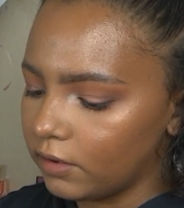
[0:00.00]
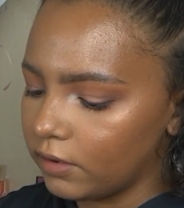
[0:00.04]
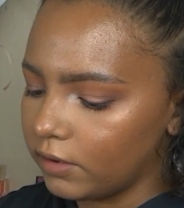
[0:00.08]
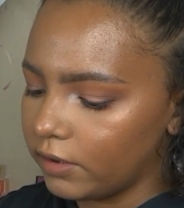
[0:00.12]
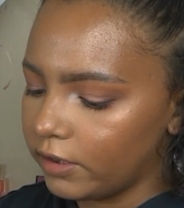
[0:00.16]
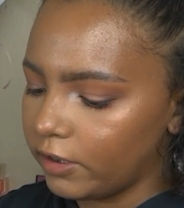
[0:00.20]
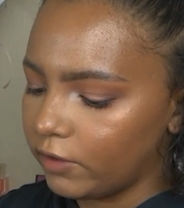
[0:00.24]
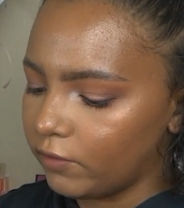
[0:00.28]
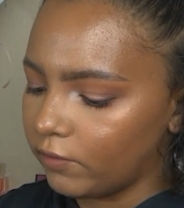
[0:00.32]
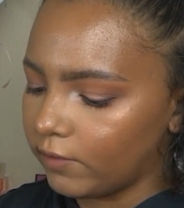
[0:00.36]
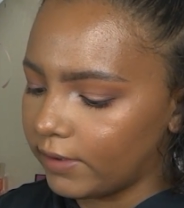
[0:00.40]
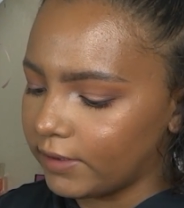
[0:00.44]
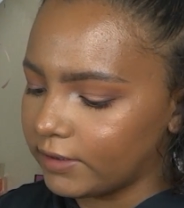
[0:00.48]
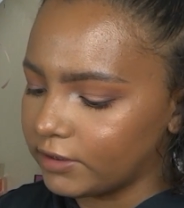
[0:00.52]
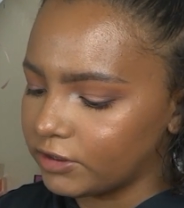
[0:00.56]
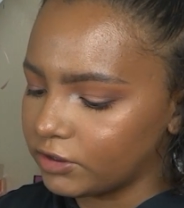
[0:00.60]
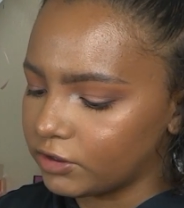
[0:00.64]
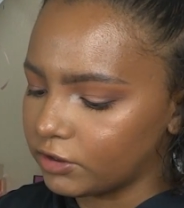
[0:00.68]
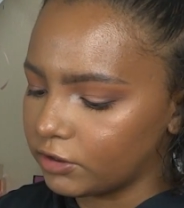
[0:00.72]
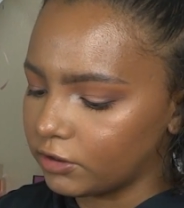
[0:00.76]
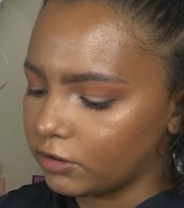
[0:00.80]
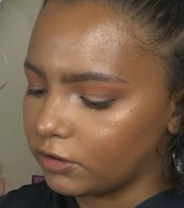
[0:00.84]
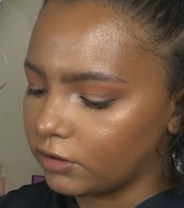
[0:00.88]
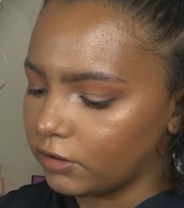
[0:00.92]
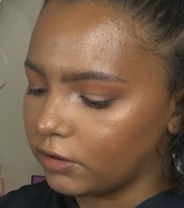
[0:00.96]

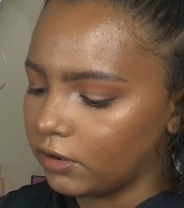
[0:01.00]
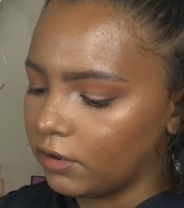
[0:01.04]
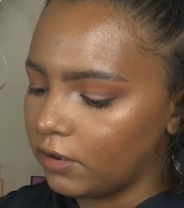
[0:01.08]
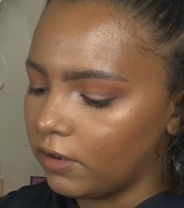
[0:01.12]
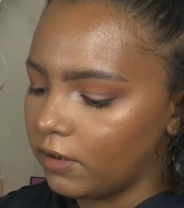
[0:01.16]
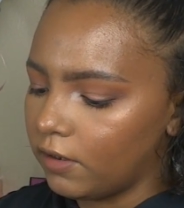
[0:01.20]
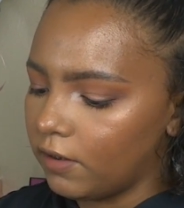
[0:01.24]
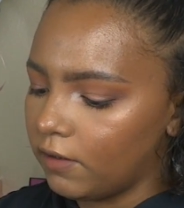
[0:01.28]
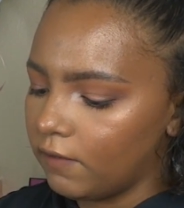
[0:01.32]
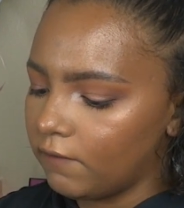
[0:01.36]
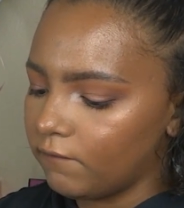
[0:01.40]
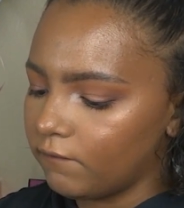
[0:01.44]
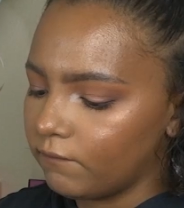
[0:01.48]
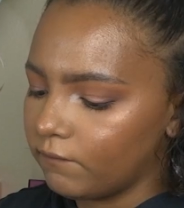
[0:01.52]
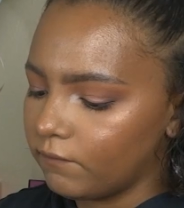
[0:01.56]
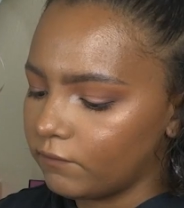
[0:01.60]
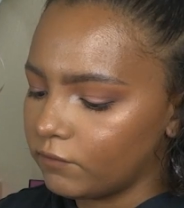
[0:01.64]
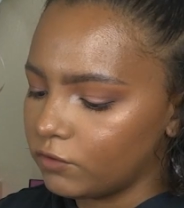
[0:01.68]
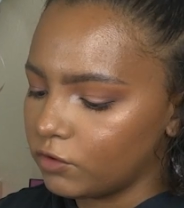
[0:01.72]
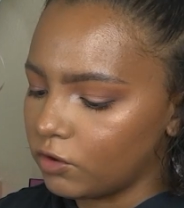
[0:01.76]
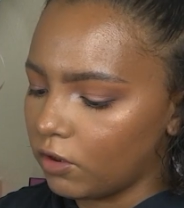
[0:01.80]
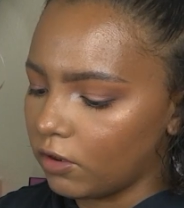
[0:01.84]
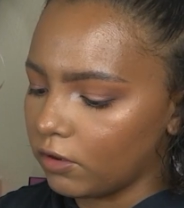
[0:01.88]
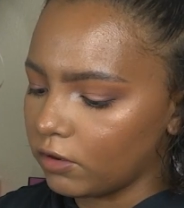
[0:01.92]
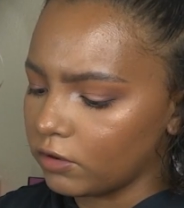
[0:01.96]
Eraser
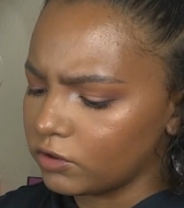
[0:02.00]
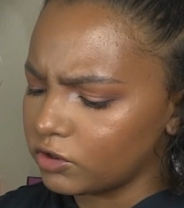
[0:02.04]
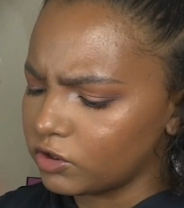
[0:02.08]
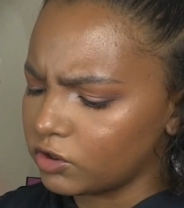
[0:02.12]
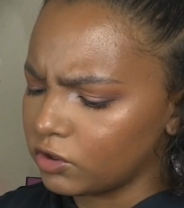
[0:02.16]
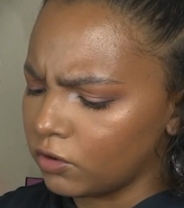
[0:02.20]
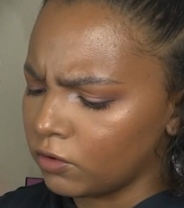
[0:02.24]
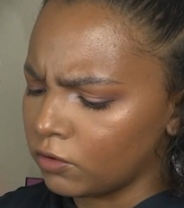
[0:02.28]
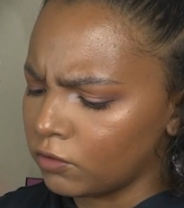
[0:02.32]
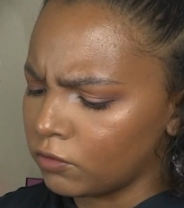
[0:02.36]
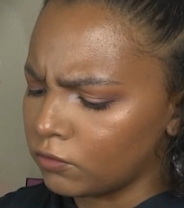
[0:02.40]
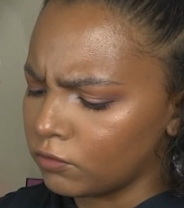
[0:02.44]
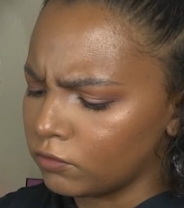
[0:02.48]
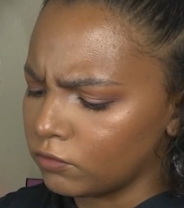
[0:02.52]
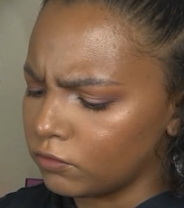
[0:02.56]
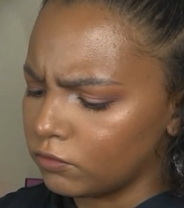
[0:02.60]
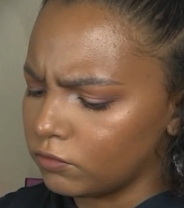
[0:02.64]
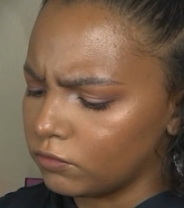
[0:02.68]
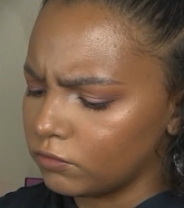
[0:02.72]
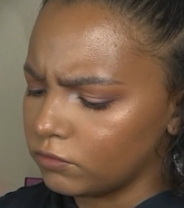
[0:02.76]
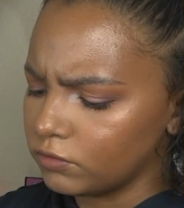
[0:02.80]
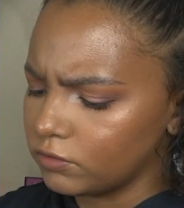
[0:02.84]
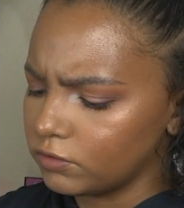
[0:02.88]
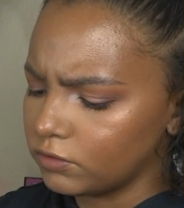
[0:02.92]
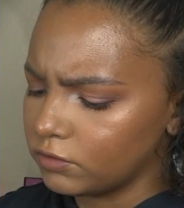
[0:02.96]
Dark Circle.
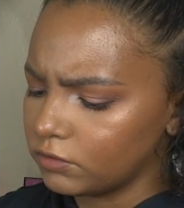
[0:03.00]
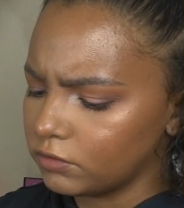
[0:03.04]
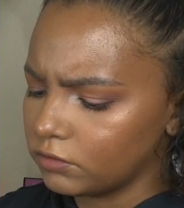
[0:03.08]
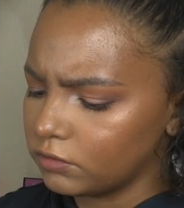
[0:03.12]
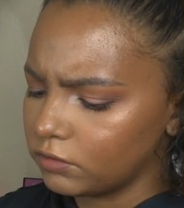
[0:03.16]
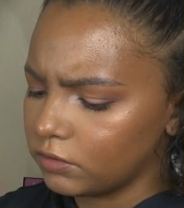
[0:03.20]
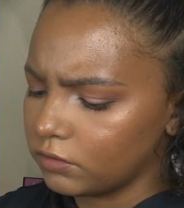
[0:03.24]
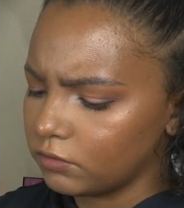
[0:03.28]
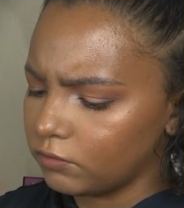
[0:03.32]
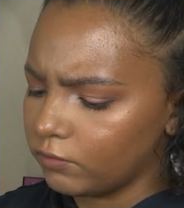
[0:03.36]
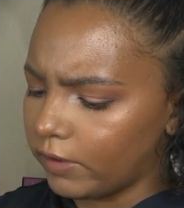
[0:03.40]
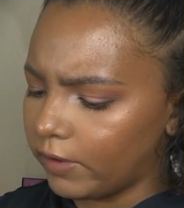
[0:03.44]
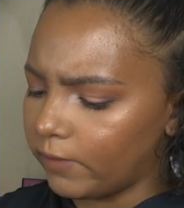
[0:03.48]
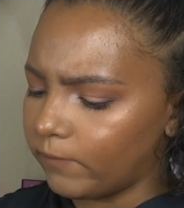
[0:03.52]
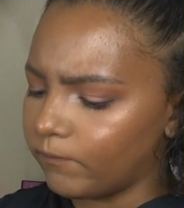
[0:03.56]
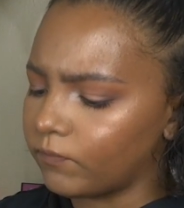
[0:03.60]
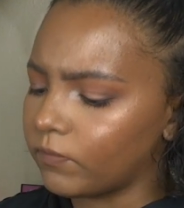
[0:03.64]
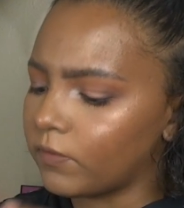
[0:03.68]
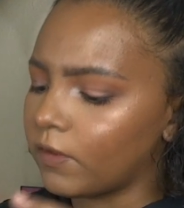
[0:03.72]
Wait.